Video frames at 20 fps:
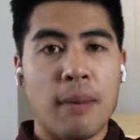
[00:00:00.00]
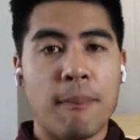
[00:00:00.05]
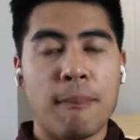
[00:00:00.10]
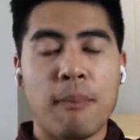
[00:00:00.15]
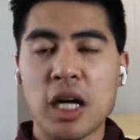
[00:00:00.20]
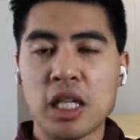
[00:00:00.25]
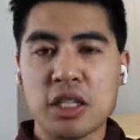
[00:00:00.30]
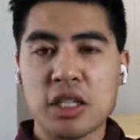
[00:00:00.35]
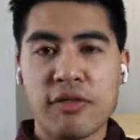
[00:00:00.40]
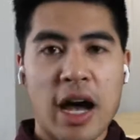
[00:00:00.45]

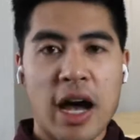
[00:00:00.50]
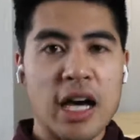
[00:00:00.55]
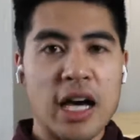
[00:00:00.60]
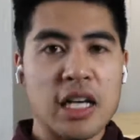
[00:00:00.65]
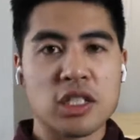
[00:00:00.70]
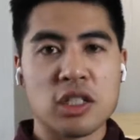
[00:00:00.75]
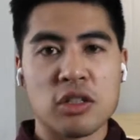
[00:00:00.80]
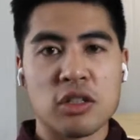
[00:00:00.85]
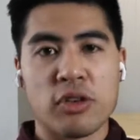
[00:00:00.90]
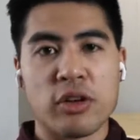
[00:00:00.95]
much
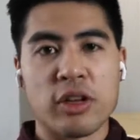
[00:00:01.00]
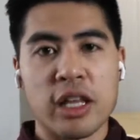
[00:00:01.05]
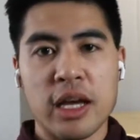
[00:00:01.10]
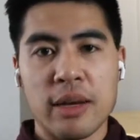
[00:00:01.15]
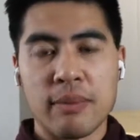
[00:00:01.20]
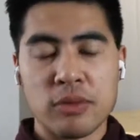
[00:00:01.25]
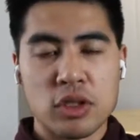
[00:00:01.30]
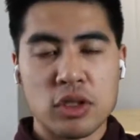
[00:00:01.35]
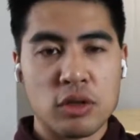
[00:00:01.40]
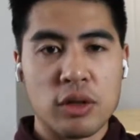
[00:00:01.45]
faster for
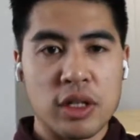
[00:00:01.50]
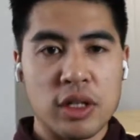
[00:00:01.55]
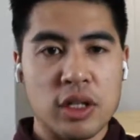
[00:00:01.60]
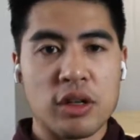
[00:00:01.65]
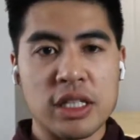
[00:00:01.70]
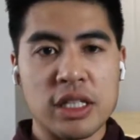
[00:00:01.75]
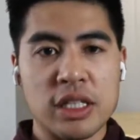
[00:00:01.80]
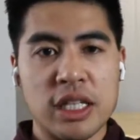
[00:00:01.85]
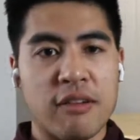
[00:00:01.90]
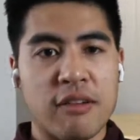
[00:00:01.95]
them to,
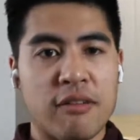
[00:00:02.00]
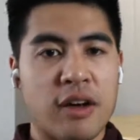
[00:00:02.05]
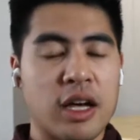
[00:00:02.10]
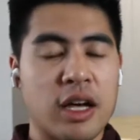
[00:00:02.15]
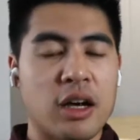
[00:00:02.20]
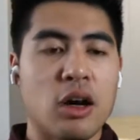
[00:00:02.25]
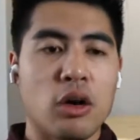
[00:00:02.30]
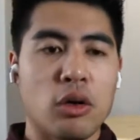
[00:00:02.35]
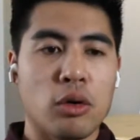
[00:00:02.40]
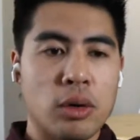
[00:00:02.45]

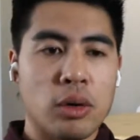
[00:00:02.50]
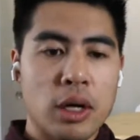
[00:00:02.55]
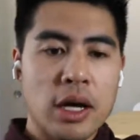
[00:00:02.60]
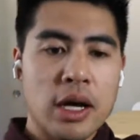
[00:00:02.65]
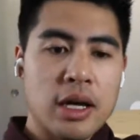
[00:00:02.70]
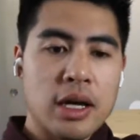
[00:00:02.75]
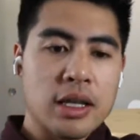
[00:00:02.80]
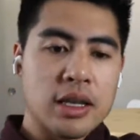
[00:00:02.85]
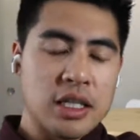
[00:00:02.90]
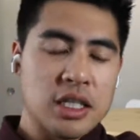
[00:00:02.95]
identify, oh,
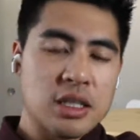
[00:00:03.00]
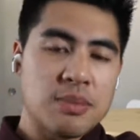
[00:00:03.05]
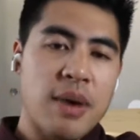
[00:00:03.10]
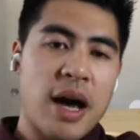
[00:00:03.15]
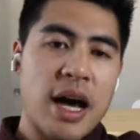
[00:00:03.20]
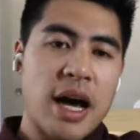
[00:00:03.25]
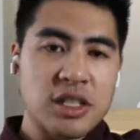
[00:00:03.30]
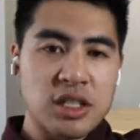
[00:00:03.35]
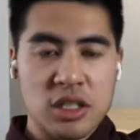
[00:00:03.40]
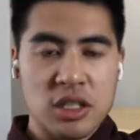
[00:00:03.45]
these
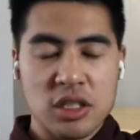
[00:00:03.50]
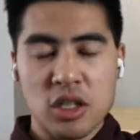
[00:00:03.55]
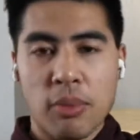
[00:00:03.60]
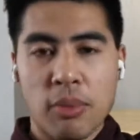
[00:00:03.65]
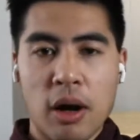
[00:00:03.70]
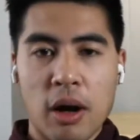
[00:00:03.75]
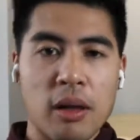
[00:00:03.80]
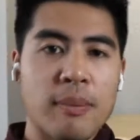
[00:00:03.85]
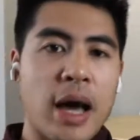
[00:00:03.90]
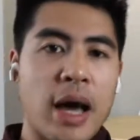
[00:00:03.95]
batches are
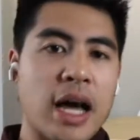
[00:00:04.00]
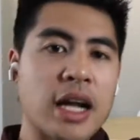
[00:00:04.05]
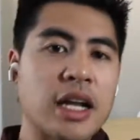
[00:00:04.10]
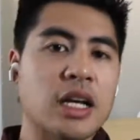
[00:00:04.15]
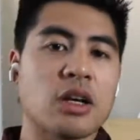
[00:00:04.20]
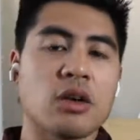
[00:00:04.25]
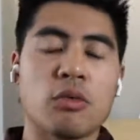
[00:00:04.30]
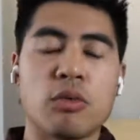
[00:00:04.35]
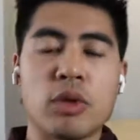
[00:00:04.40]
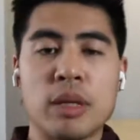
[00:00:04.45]

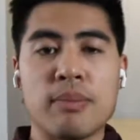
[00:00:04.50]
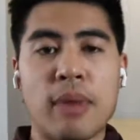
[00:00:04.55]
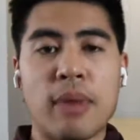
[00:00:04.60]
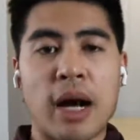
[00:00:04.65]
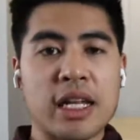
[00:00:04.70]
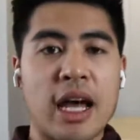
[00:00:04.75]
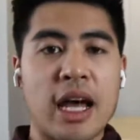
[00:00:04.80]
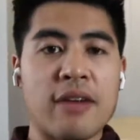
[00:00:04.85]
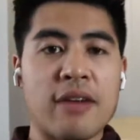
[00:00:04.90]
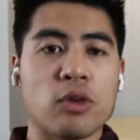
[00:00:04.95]
problematic. We
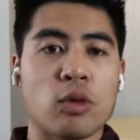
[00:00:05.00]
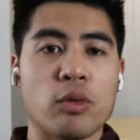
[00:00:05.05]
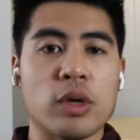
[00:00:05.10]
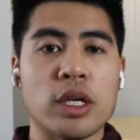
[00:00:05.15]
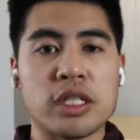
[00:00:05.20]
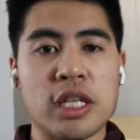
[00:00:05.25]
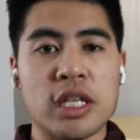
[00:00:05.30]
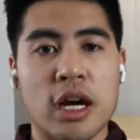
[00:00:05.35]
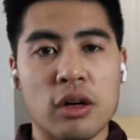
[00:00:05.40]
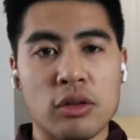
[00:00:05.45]
might have to
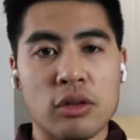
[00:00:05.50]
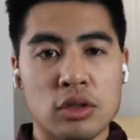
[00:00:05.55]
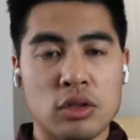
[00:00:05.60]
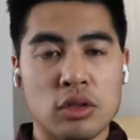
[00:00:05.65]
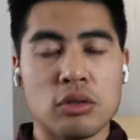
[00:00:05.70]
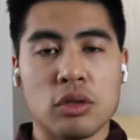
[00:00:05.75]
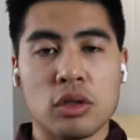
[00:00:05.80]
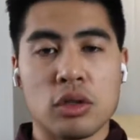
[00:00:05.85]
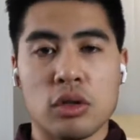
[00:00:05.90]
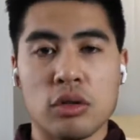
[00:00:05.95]
reach out
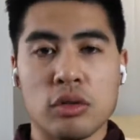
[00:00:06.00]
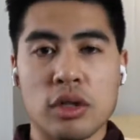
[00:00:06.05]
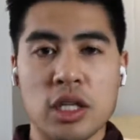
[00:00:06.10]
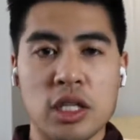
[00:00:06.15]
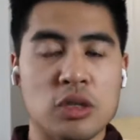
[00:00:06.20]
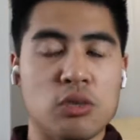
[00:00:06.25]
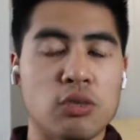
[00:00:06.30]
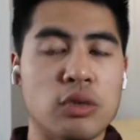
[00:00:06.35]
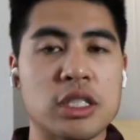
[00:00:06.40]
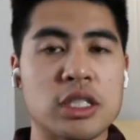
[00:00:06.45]
to,
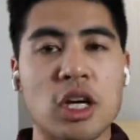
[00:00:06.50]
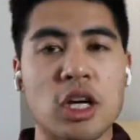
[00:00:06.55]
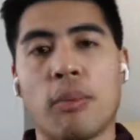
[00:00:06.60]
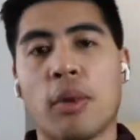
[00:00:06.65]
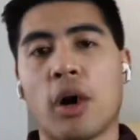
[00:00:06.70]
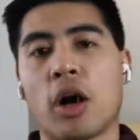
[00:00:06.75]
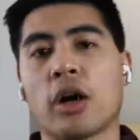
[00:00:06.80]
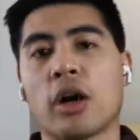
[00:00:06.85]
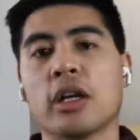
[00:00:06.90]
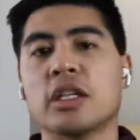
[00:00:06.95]
these retail
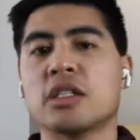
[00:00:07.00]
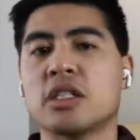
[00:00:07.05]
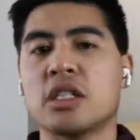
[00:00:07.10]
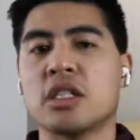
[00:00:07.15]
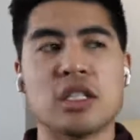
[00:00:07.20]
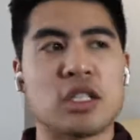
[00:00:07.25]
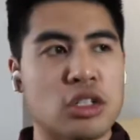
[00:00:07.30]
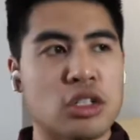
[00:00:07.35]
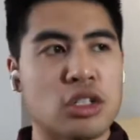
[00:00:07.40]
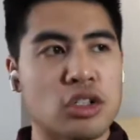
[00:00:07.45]
parties,
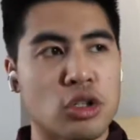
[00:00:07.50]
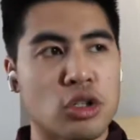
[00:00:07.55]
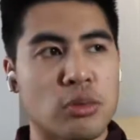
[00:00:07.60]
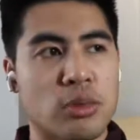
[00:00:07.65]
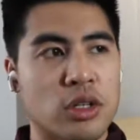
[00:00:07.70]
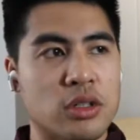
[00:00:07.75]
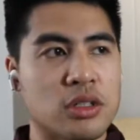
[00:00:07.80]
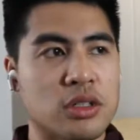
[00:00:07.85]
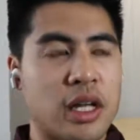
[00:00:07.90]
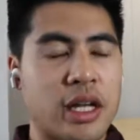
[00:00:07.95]
these
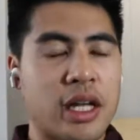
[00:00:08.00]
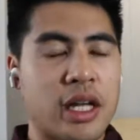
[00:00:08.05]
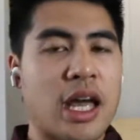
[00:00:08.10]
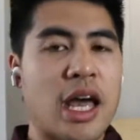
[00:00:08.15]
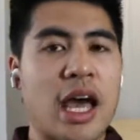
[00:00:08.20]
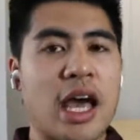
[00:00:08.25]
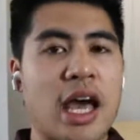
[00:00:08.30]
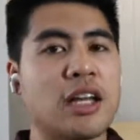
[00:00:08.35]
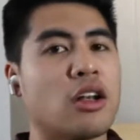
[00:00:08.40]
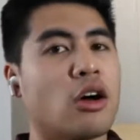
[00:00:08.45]
consumers, to like,
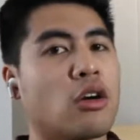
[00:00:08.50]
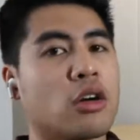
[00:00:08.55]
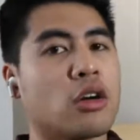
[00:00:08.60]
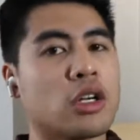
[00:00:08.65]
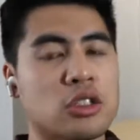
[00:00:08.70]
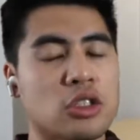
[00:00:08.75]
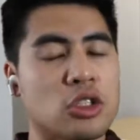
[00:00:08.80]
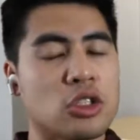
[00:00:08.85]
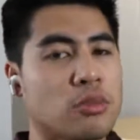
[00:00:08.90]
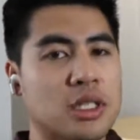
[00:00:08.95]
hey, don't
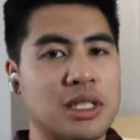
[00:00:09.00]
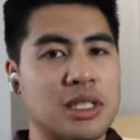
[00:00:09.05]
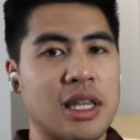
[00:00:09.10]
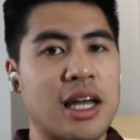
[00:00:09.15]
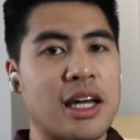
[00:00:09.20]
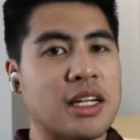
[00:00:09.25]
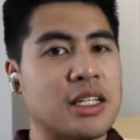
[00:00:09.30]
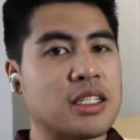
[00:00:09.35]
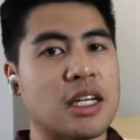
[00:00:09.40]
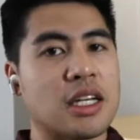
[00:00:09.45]
consume this
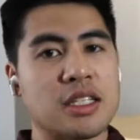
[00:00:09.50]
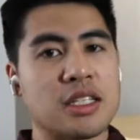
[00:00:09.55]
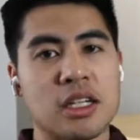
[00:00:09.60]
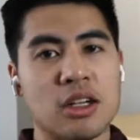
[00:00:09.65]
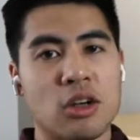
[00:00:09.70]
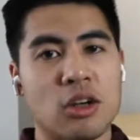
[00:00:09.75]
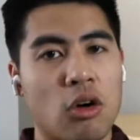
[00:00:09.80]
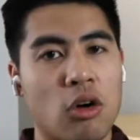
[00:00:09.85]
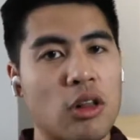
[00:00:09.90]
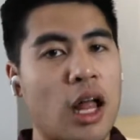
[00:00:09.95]
lettuce as
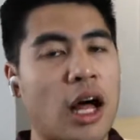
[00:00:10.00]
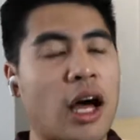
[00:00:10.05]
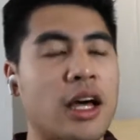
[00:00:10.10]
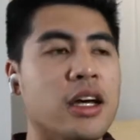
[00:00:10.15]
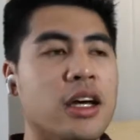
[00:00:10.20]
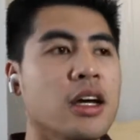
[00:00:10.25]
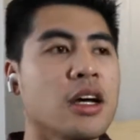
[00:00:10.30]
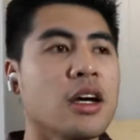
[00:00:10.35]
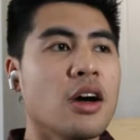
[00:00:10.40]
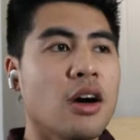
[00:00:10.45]
E.
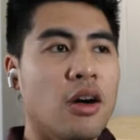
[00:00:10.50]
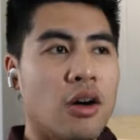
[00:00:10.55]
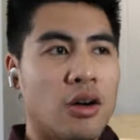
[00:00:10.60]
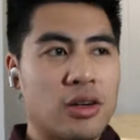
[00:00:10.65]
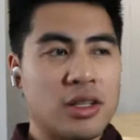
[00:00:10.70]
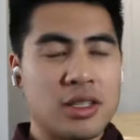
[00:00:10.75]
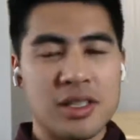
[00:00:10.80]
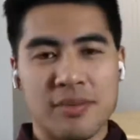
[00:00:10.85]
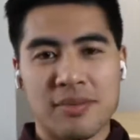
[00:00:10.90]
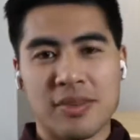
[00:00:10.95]
coli
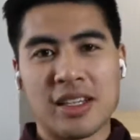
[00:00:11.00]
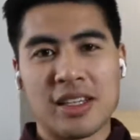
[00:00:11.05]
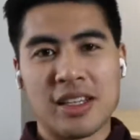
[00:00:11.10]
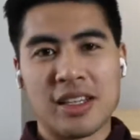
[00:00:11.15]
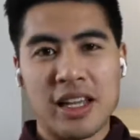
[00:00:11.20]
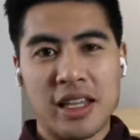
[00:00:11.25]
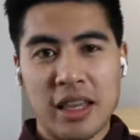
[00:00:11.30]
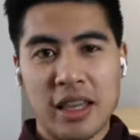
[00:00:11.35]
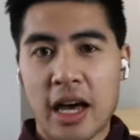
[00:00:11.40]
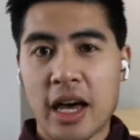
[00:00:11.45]
or something
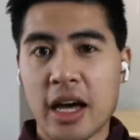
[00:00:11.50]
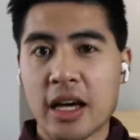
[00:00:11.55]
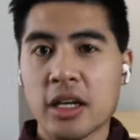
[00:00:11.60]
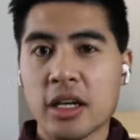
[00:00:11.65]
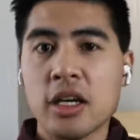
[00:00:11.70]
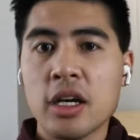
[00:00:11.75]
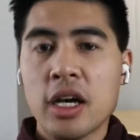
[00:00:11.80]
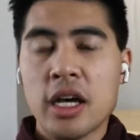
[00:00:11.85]
like that.